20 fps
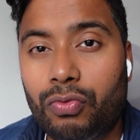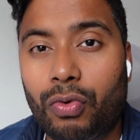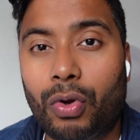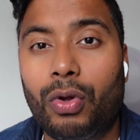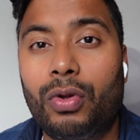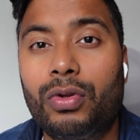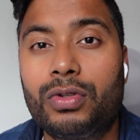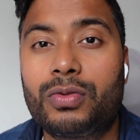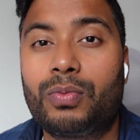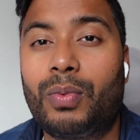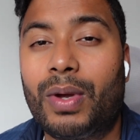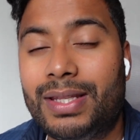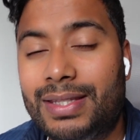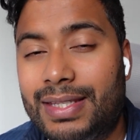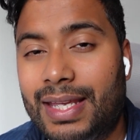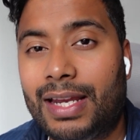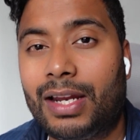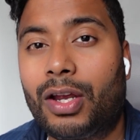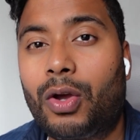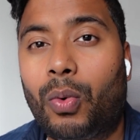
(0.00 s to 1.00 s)
roles where
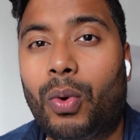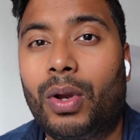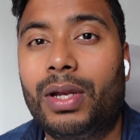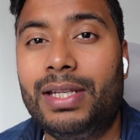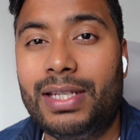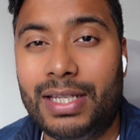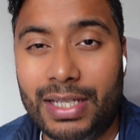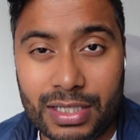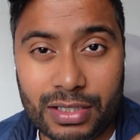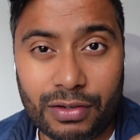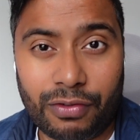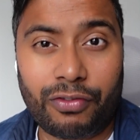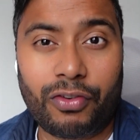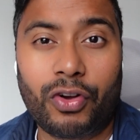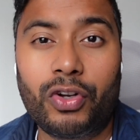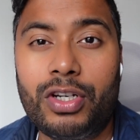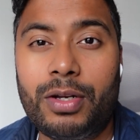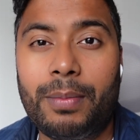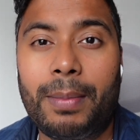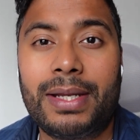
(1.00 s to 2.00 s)
data quality is a
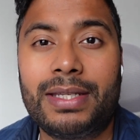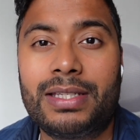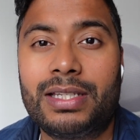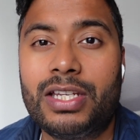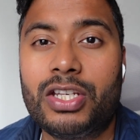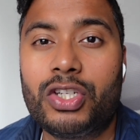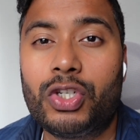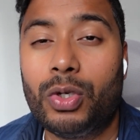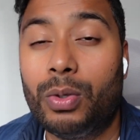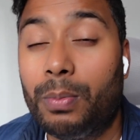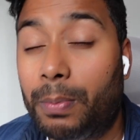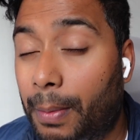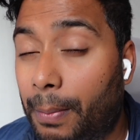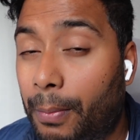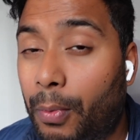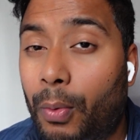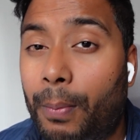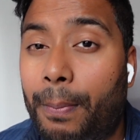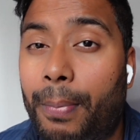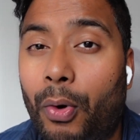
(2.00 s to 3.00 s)
fundamental issue, but
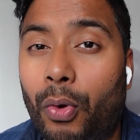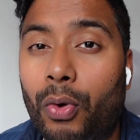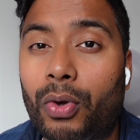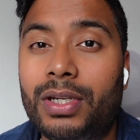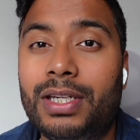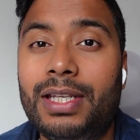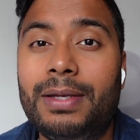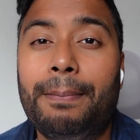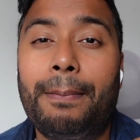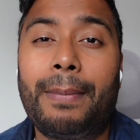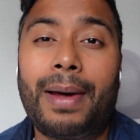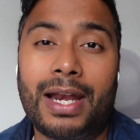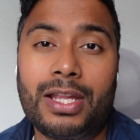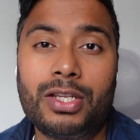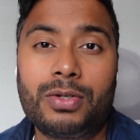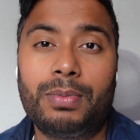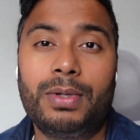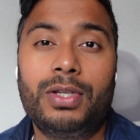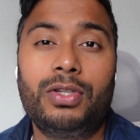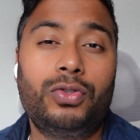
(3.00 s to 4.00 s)
more importantly,
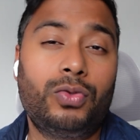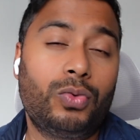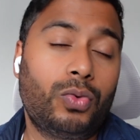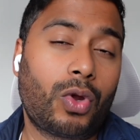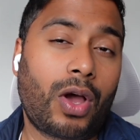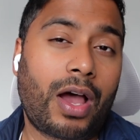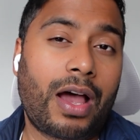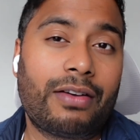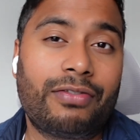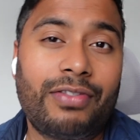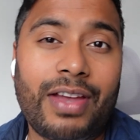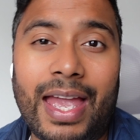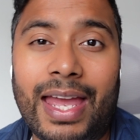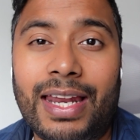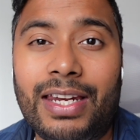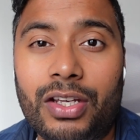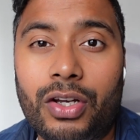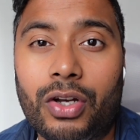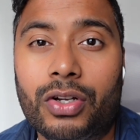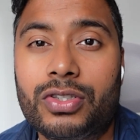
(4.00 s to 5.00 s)
management do not have
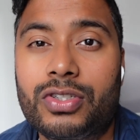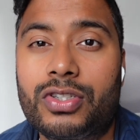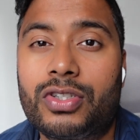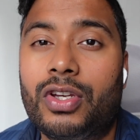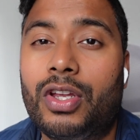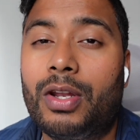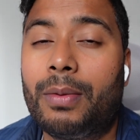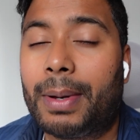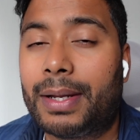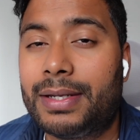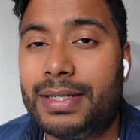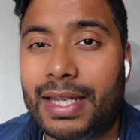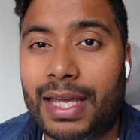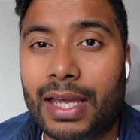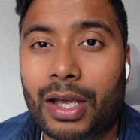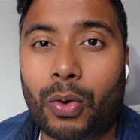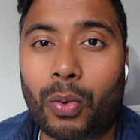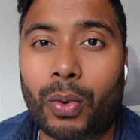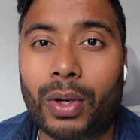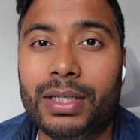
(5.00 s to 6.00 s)
any concern about
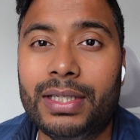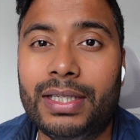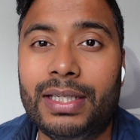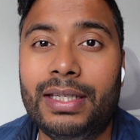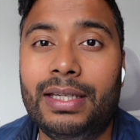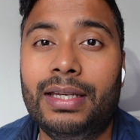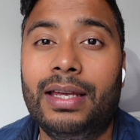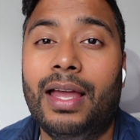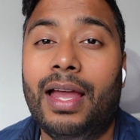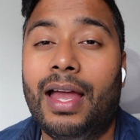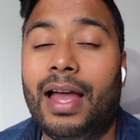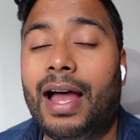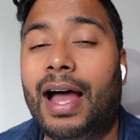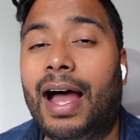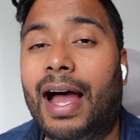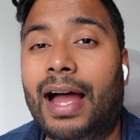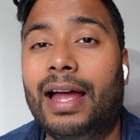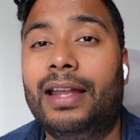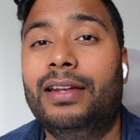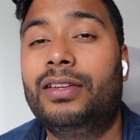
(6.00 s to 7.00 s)
data quality,
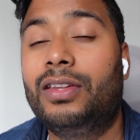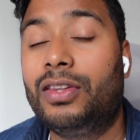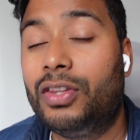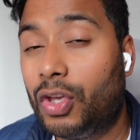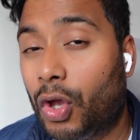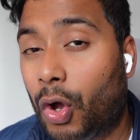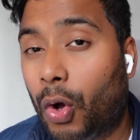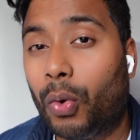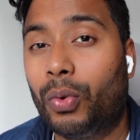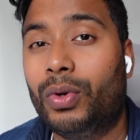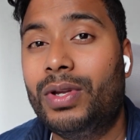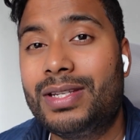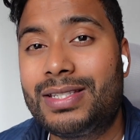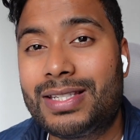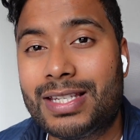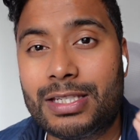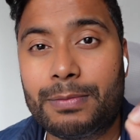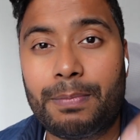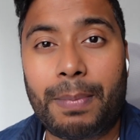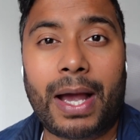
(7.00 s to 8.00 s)
and the
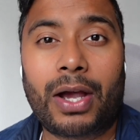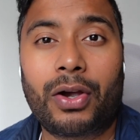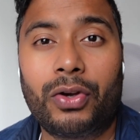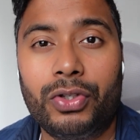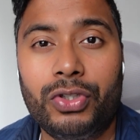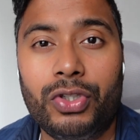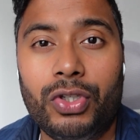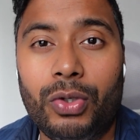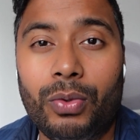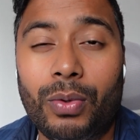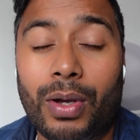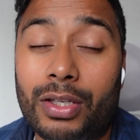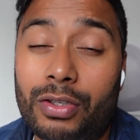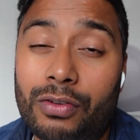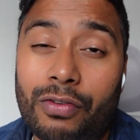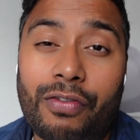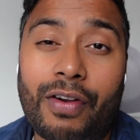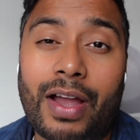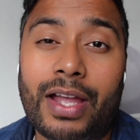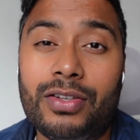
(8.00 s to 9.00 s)
onus is back on you, and you
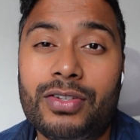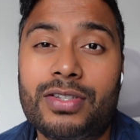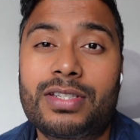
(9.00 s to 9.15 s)
find